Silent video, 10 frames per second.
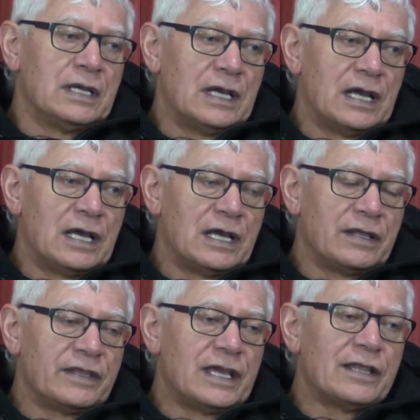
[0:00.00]

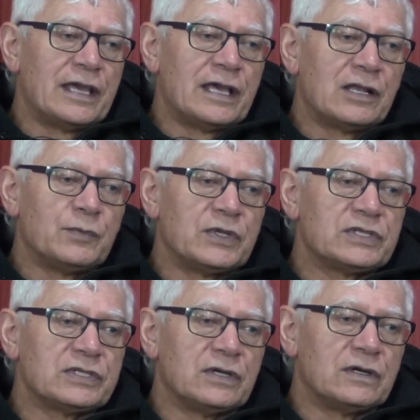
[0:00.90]
The other
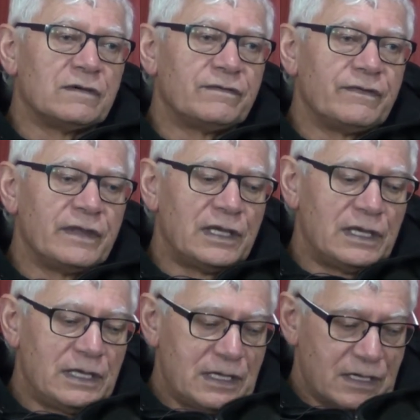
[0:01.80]
element of
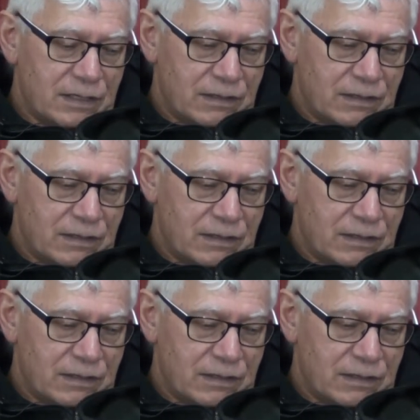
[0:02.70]
the